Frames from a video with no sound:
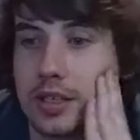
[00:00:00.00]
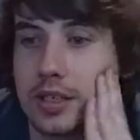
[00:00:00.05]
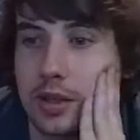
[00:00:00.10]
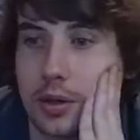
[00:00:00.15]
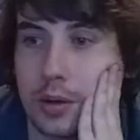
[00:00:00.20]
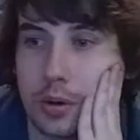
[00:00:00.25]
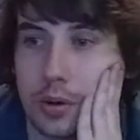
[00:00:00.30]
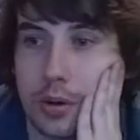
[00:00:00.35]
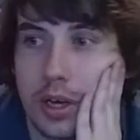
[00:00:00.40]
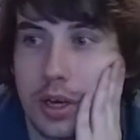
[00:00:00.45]

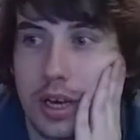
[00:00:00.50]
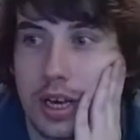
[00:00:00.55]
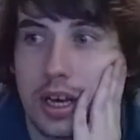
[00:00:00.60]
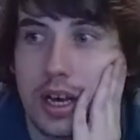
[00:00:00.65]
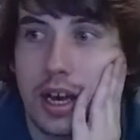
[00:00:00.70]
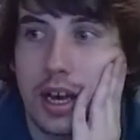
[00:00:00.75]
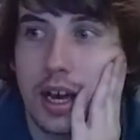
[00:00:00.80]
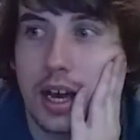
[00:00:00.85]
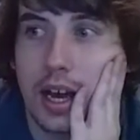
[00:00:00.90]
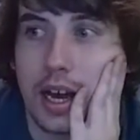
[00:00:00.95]
So
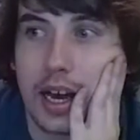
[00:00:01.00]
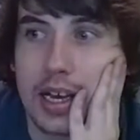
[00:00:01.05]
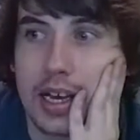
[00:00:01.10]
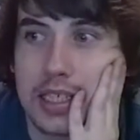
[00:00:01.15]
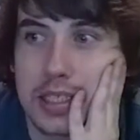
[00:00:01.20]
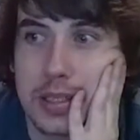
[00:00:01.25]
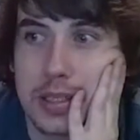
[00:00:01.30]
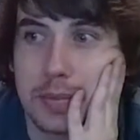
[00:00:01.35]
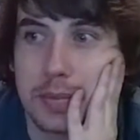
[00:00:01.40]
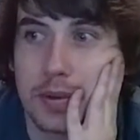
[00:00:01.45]
I
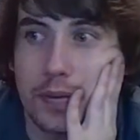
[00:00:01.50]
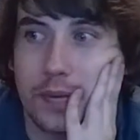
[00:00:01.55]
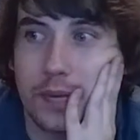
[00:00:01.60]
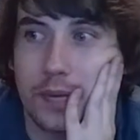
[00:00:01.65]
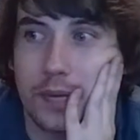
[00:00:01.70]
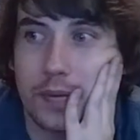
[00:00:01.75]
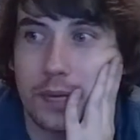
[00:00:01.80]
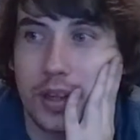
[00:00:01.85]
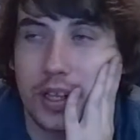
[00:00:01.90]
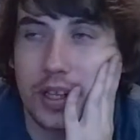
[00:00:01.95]
asked him if,
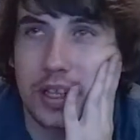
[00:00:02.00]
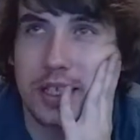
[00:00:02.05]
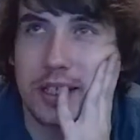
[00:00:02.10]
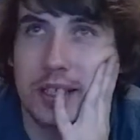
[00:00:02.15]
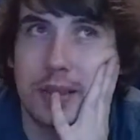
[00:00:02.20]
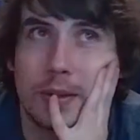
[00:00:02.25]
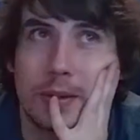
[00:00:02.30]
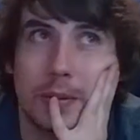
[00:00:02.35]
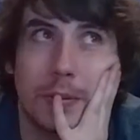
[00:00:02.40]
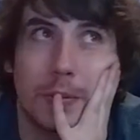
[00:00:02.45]
I think
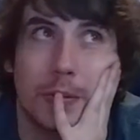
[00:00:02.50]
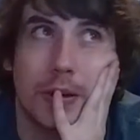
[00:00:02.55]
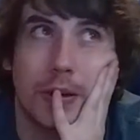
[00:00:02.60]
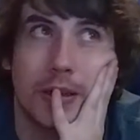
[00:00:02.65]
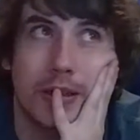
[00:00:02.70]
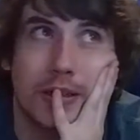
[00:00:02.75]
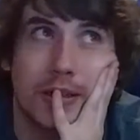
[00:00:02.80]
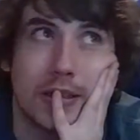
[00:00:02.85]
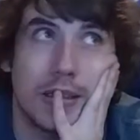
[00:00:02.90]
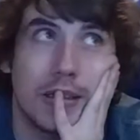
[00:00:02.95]
he
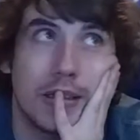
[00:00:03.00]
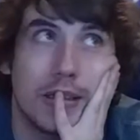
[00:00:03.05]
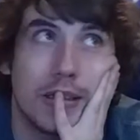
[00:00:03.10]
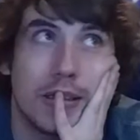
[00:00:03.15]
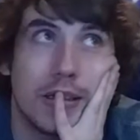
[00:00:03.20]
wanted